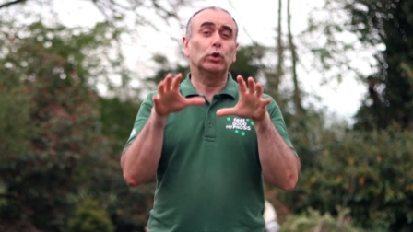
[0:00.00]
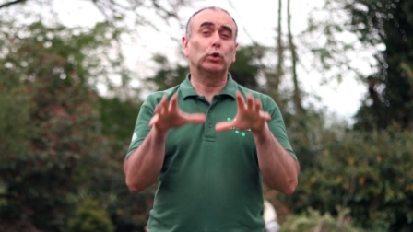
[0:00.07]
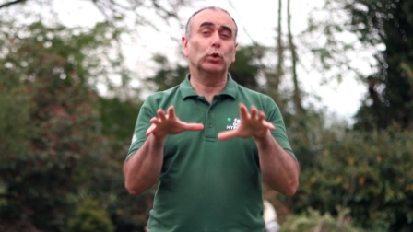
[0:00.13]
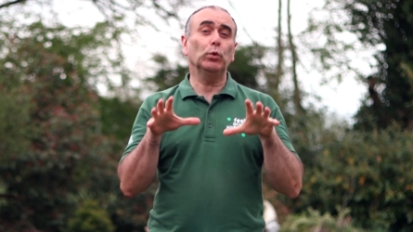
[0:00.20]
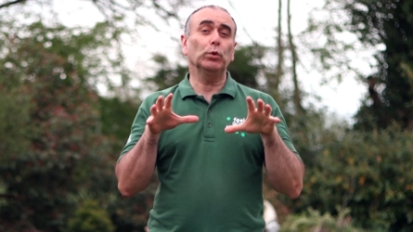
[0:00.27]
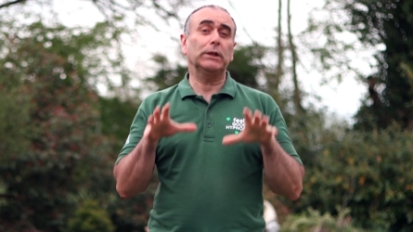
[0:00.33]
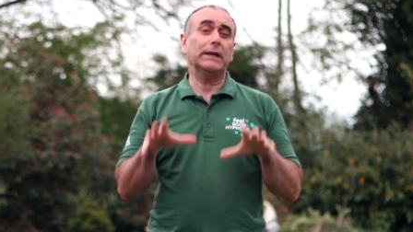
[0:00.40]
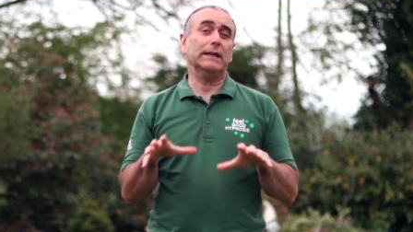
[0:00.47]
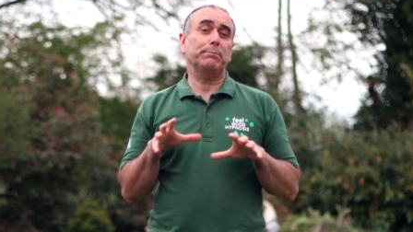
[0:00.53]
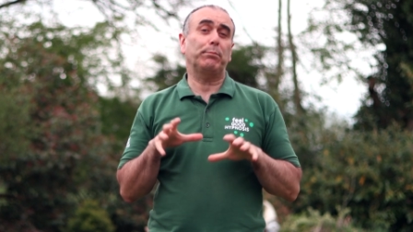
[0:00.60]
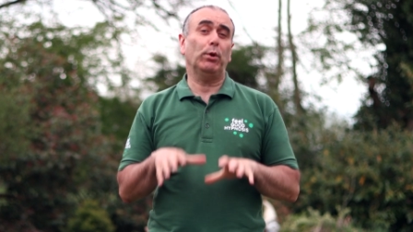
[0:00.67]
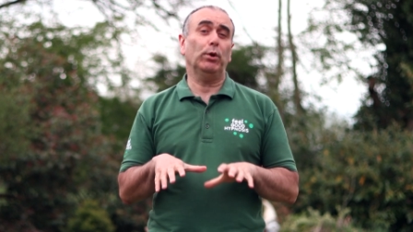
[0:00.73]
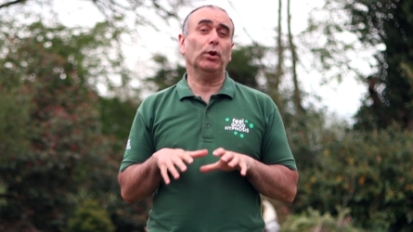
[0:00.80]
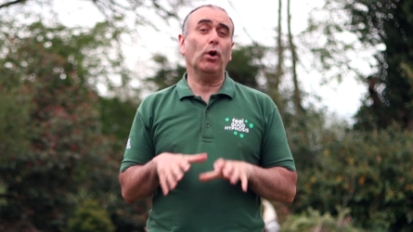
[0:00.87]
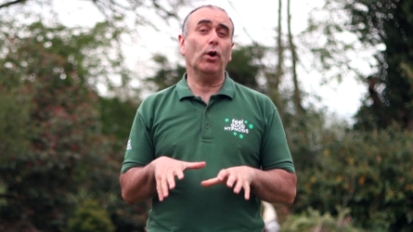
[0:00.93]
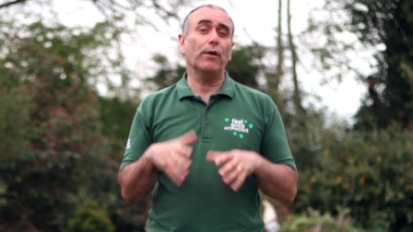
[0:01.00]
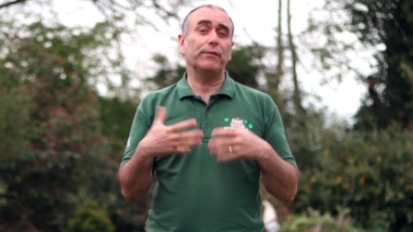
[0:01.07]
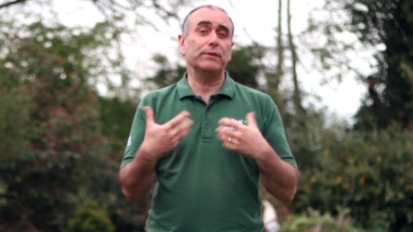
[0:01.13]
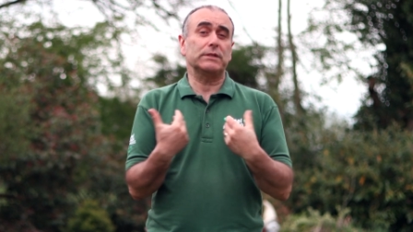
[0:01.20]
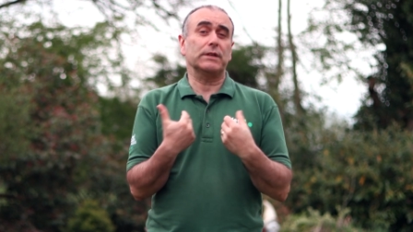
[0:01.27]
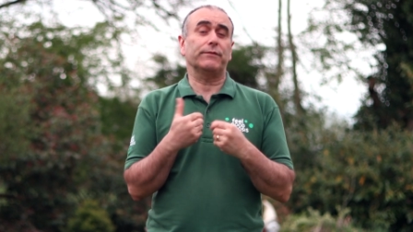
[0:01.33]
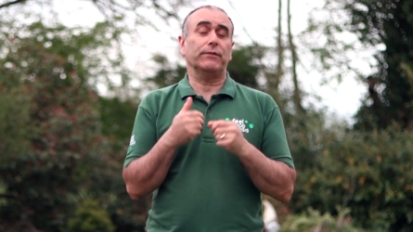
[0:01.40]
Don't get put off
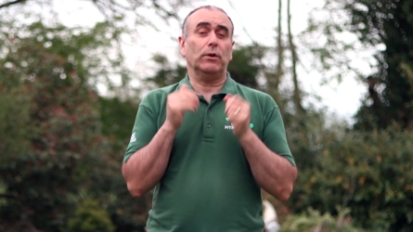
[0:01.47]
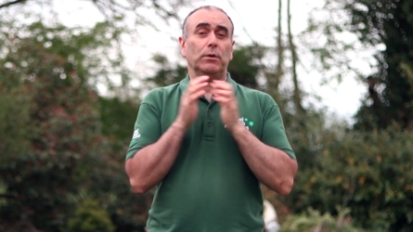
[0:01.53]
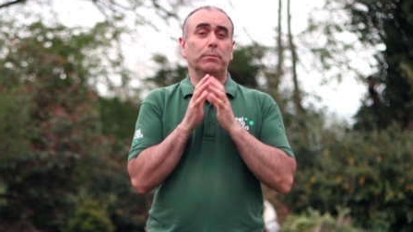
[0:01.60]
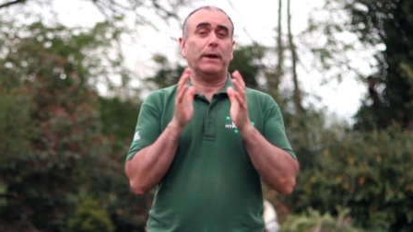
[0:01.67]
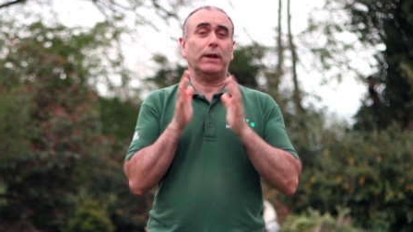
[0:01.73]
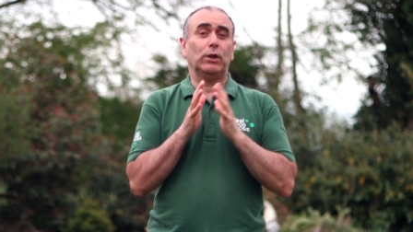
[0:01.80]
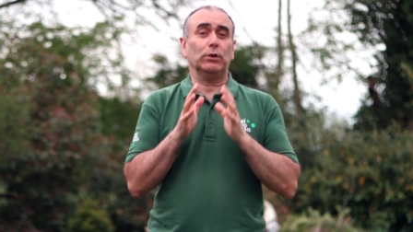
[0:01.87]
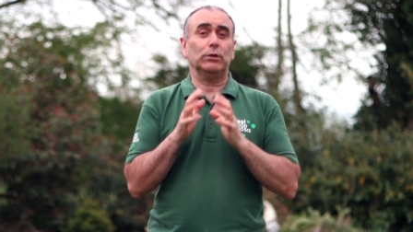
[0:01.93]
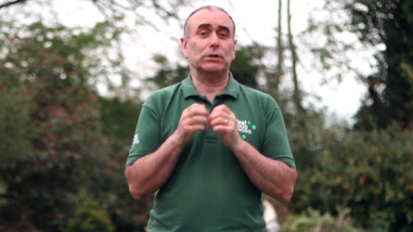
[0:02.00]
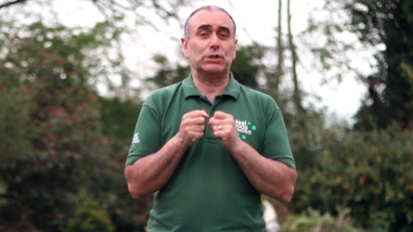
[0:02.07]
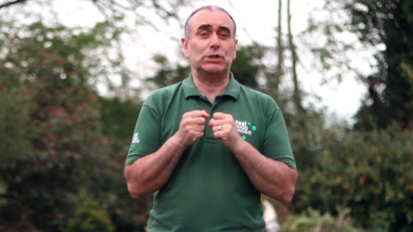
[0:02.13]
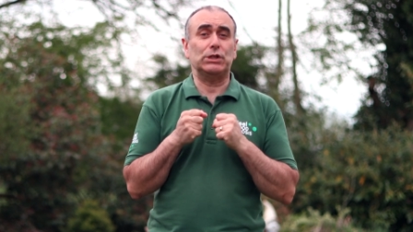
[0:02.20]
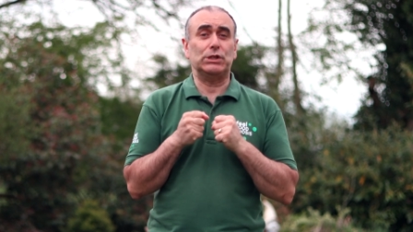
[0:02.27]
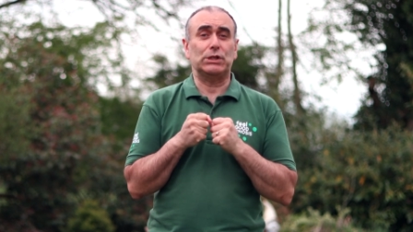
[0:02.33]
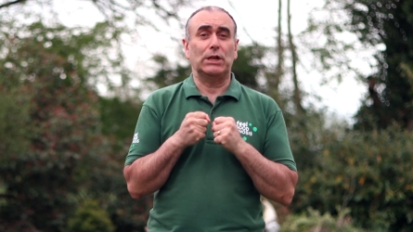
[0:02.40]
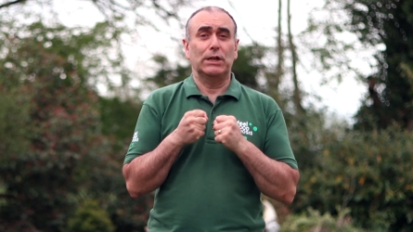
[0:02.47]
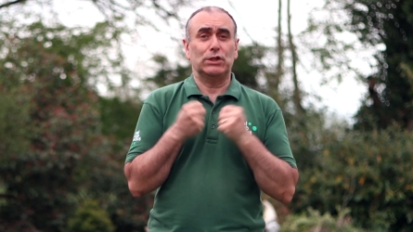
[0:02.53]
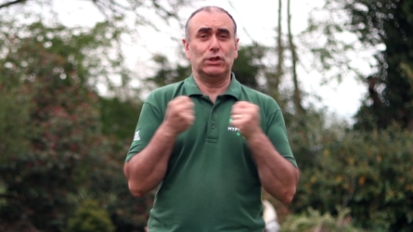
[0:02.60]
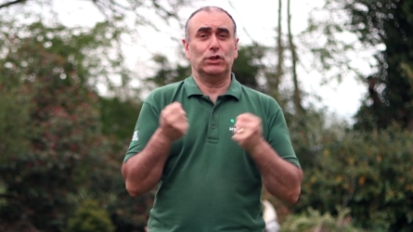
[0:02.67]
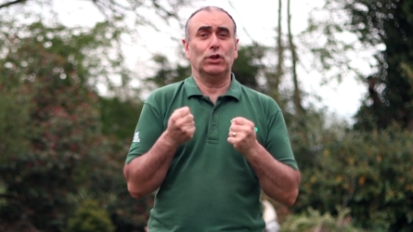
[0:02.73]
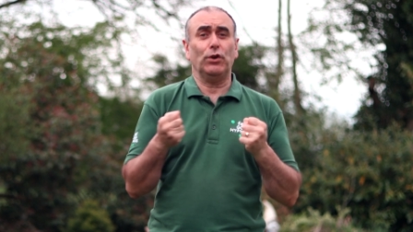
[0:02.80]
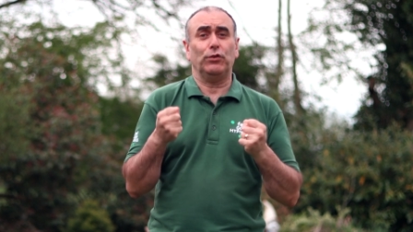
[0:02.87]
as if, oh my goodness, she's
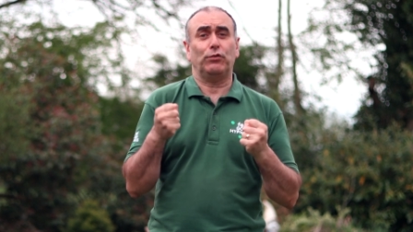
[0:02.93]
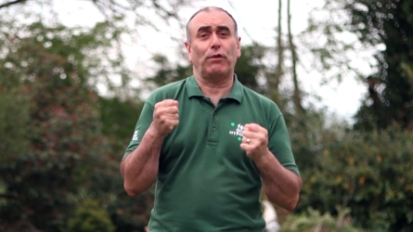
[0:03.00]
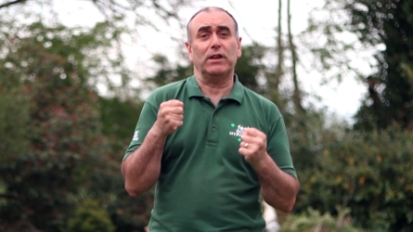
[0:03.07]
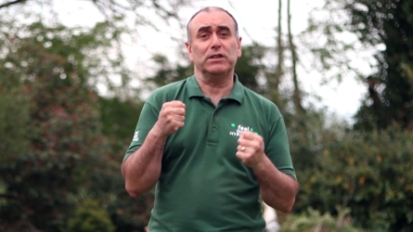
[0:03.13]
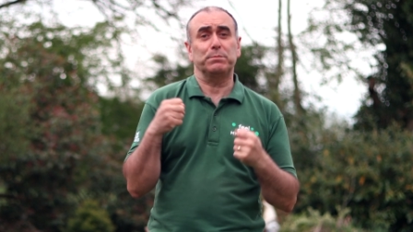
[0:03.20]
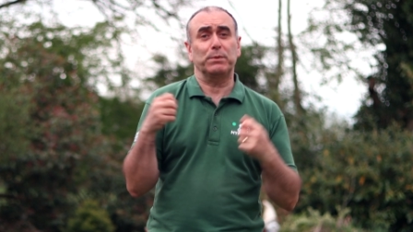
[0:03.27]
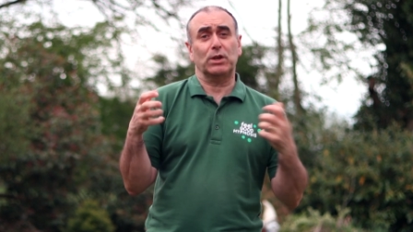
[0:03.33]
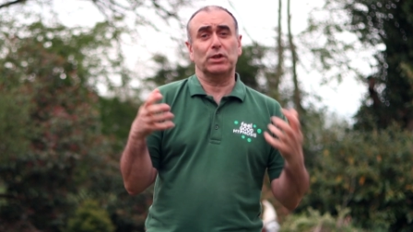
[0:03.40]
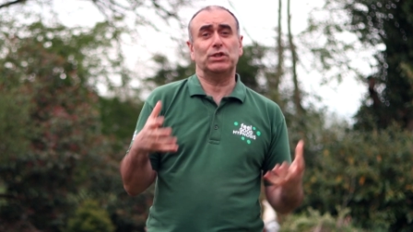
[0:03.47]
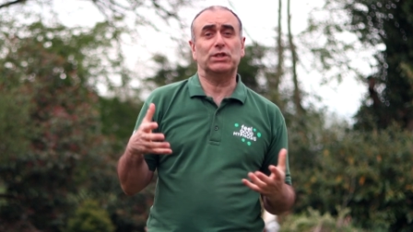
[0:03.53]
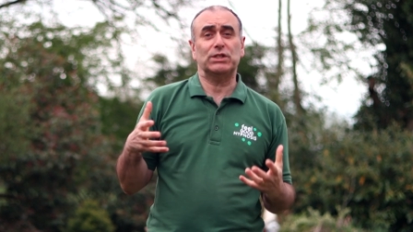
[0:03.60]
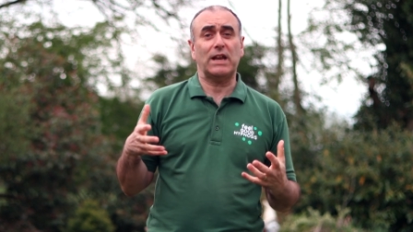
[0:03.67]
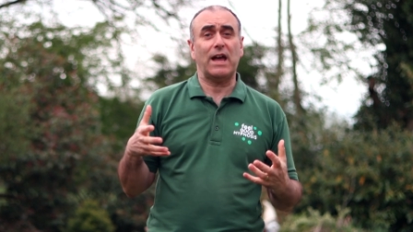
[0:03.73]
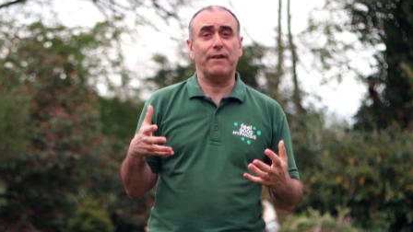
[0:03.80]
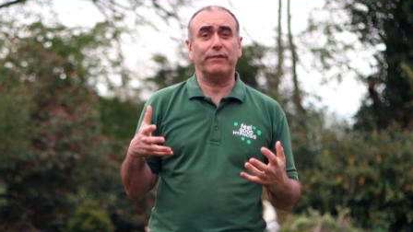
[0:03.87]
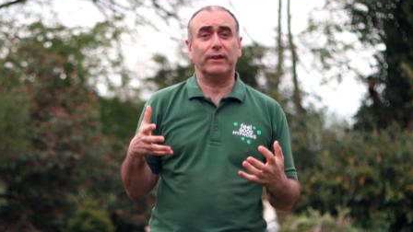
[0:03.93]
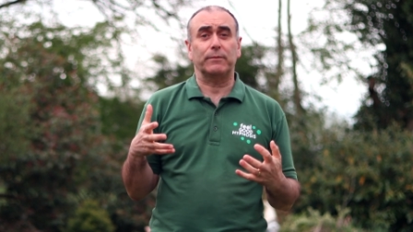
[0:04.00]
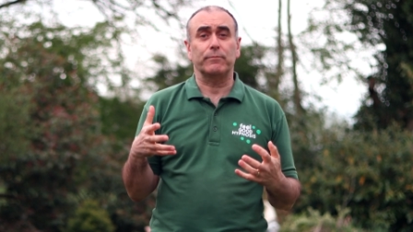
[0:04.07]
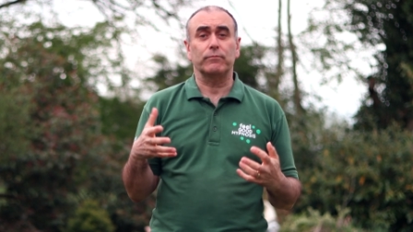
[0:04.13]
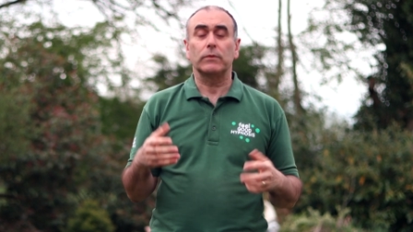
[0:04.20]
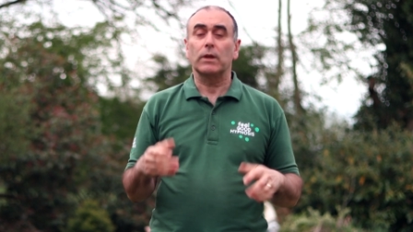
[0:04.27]
not in trance, because she's laughing.